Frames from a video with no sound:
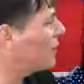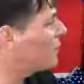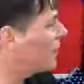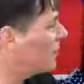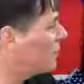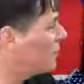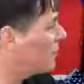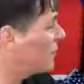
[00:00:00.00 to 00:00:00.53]
I
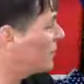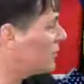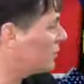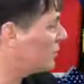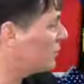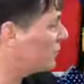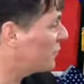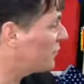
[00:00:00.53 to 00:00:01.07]
want to do
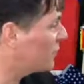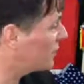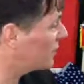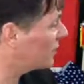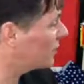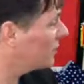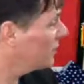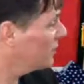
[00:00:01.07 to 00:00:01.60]

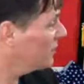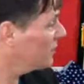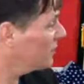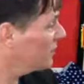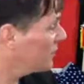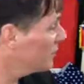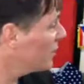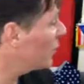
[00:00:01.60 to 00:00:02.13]
for,
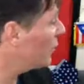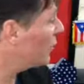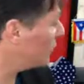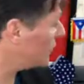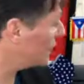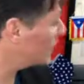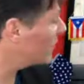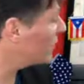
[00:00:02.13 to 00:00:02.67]
you know, an
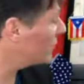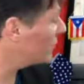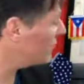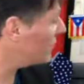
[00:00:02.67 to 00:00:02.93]
income